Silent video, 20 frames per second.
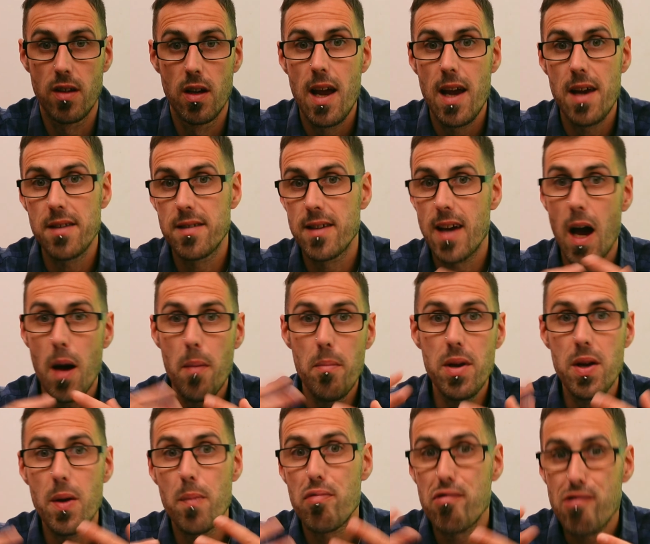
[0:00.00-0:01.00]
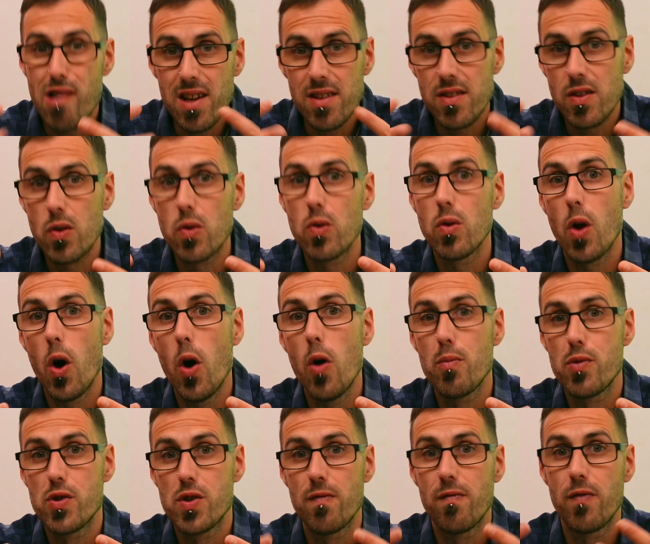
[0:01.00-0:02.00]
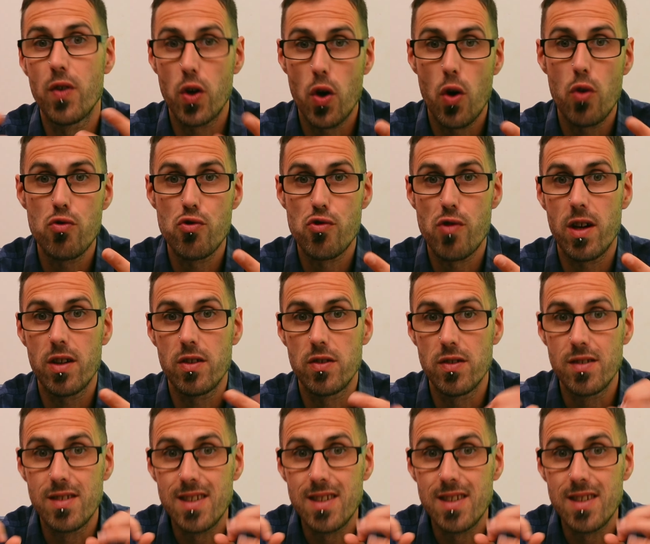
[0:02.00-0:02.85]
It can be a practical option for contractors